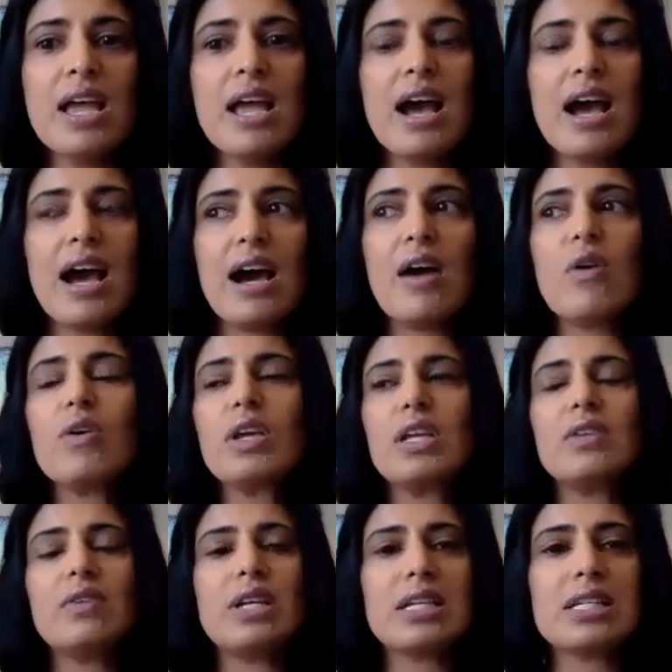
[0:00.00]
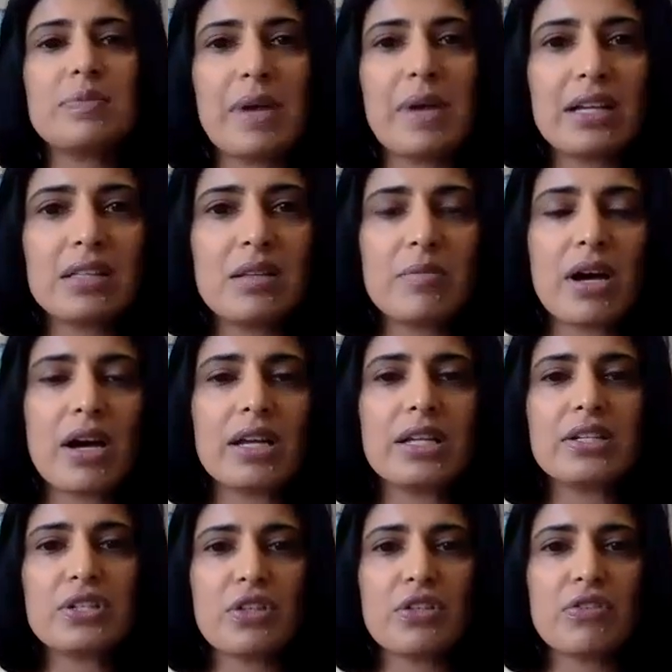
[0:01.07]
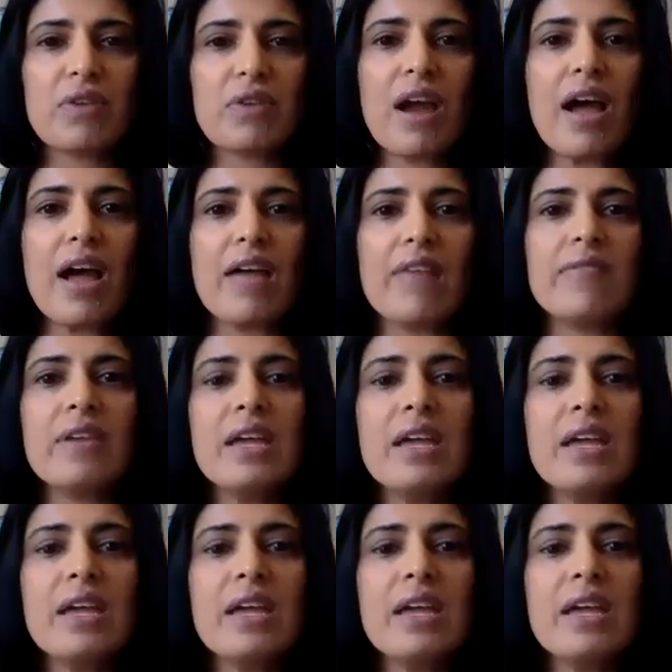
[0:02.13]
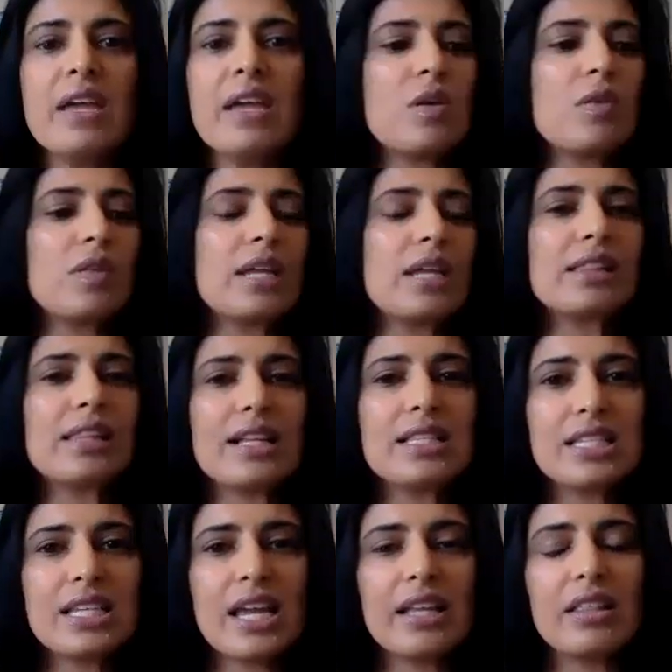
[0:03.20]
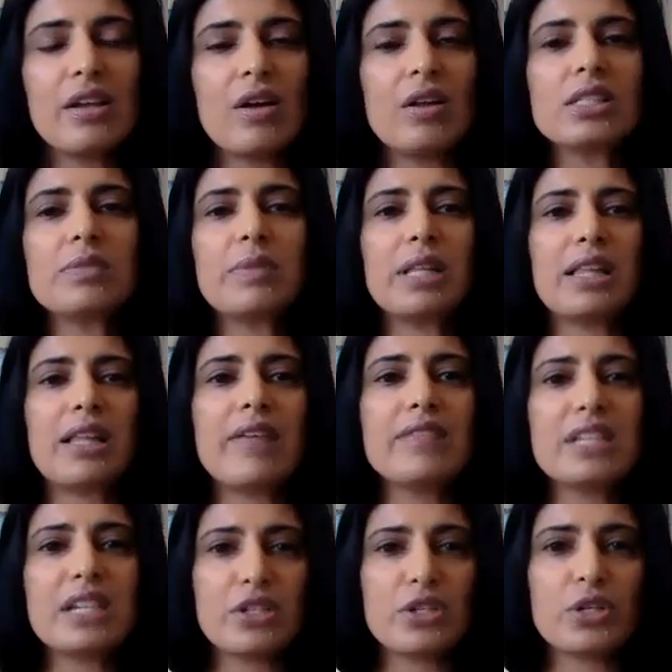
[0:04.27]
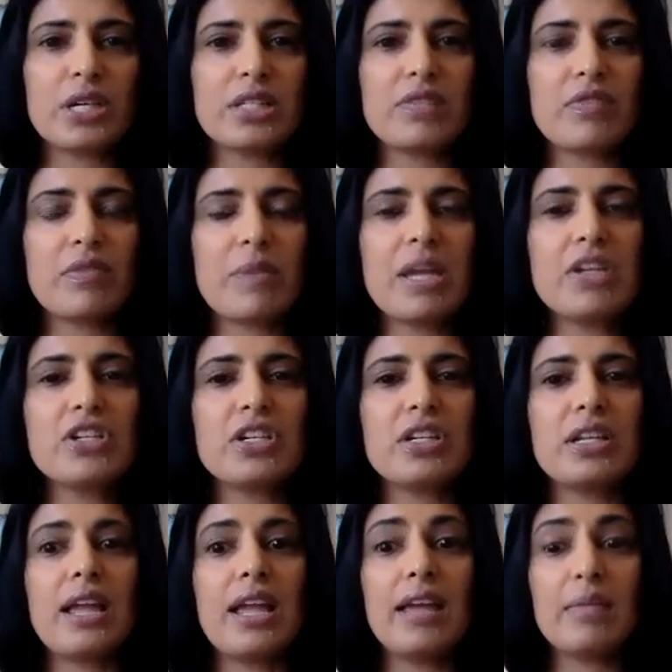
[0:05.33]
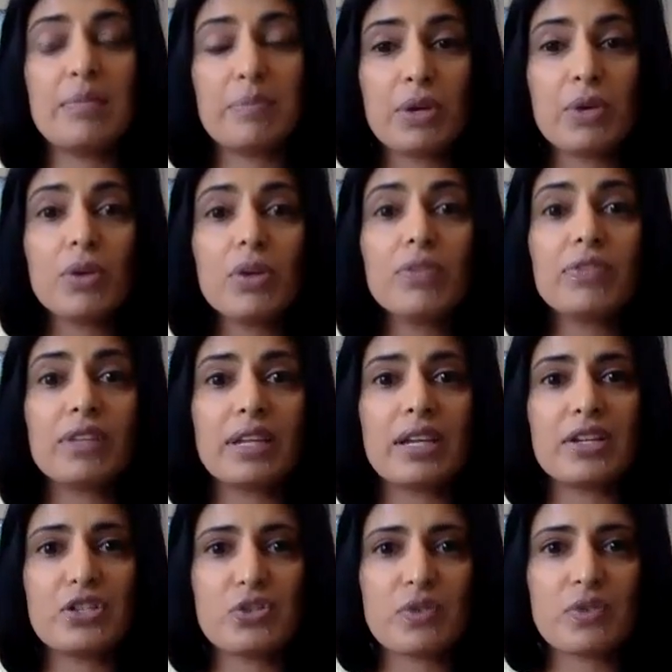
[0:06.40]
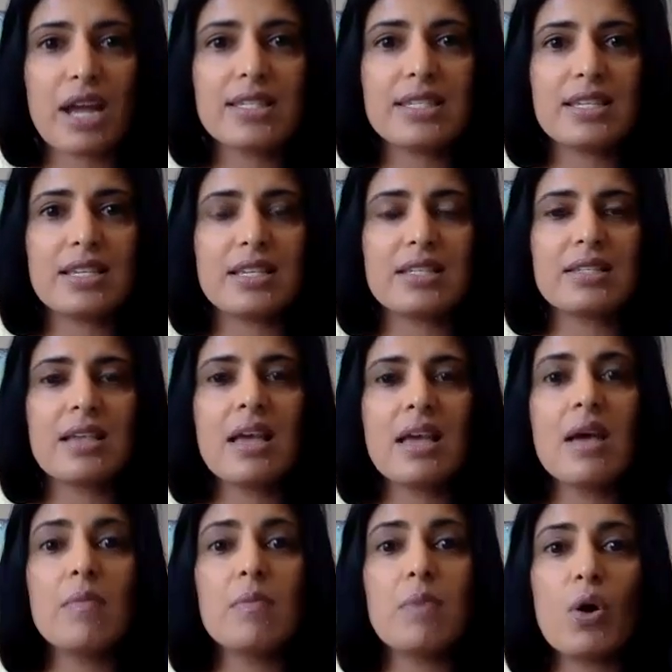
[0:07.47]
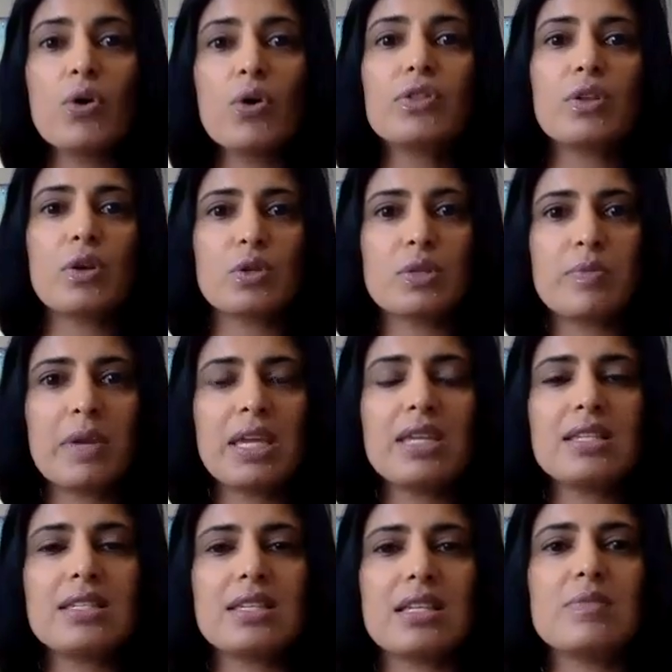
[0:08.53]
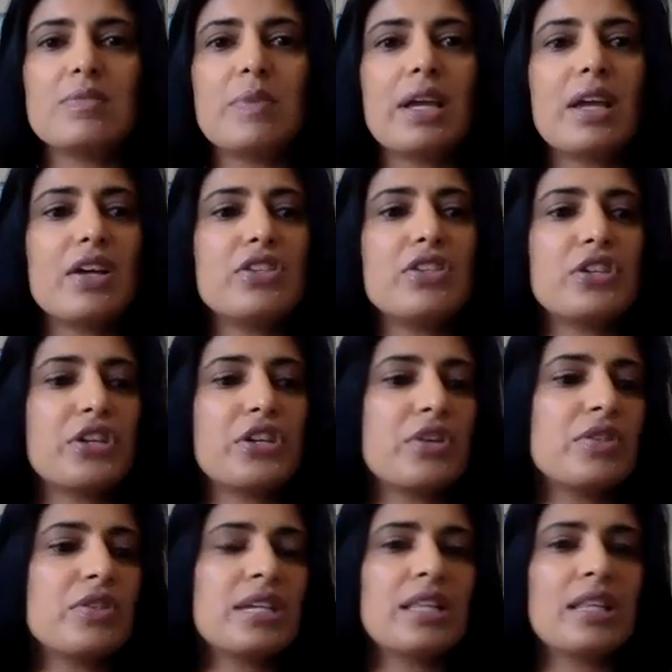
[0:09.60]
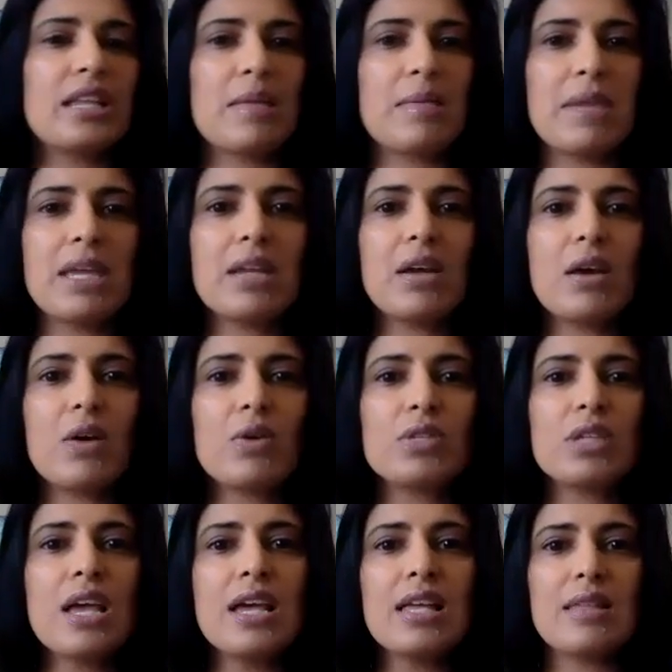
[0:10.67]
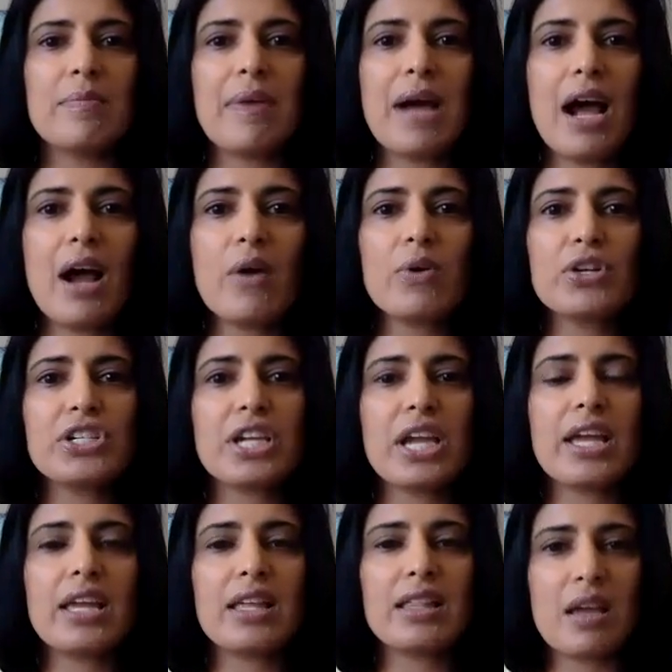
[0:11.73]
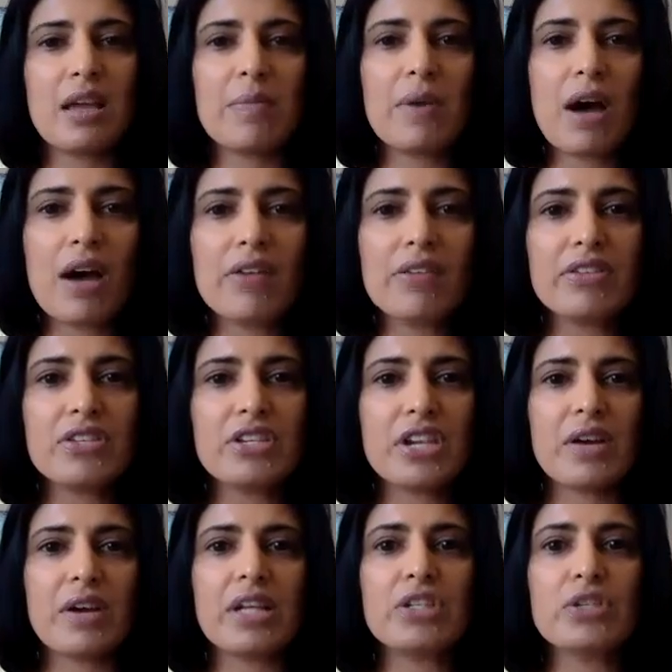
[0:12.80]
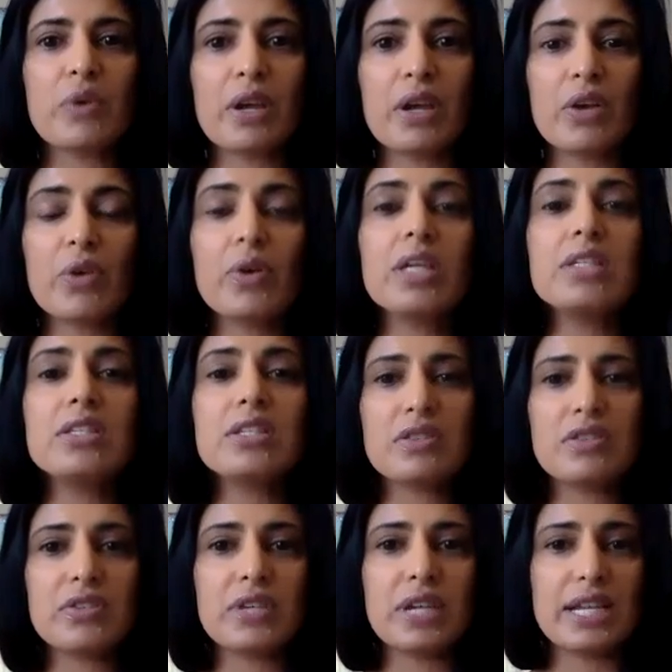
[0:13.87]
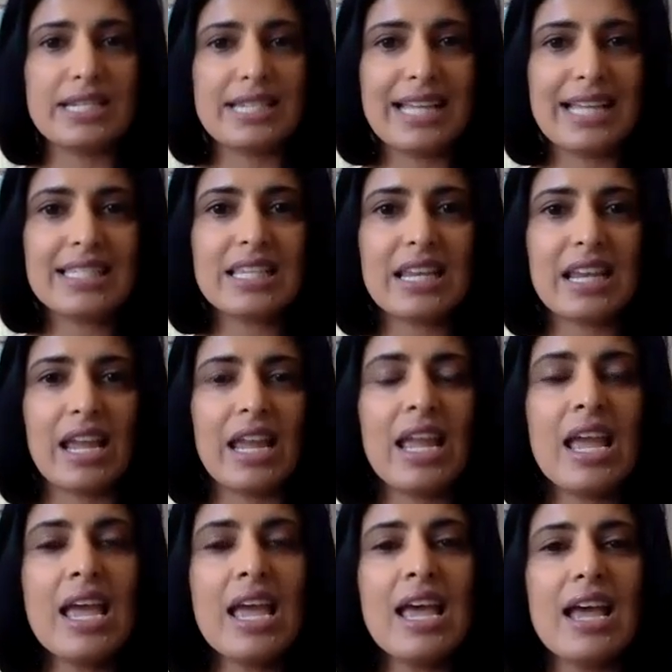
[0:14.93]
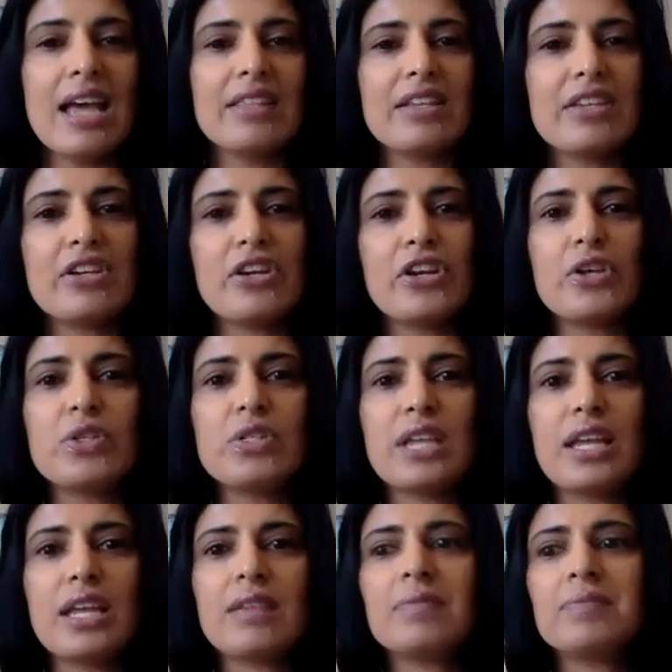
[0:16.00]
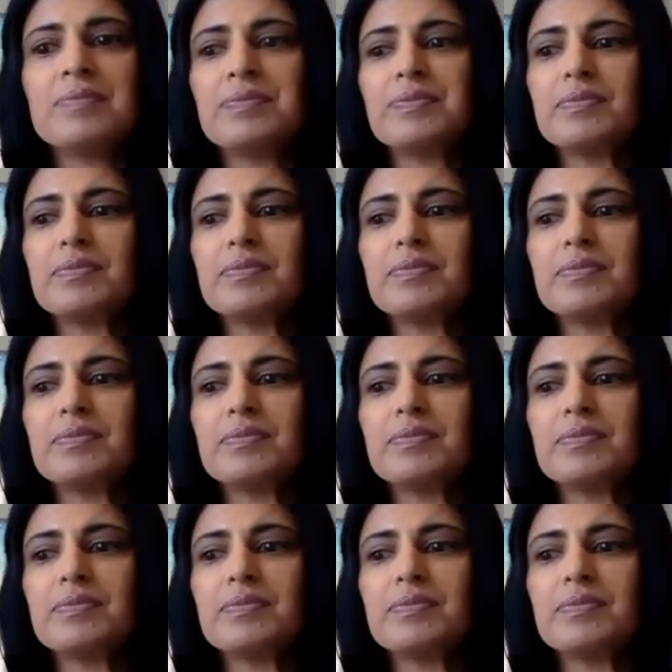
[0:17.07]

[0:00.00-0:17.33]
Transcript: how can we expect the body to thrive? And so, like, let's take the Ultimate Lifestyle Transformation. It beautifully addresses both those pieces, because you're using the aminos, the Power Shake, and the Apothecary to increase nutrient density, and then you're using